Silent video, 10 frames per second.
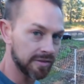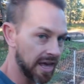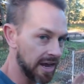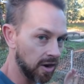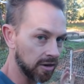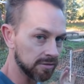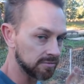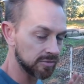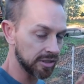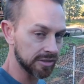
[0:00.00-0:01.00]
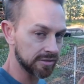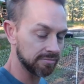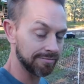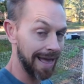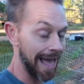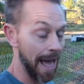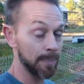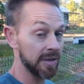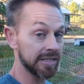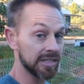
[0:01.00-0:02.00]
they are just
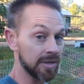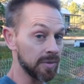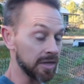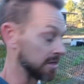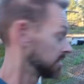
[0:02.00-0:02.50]
happy as can be.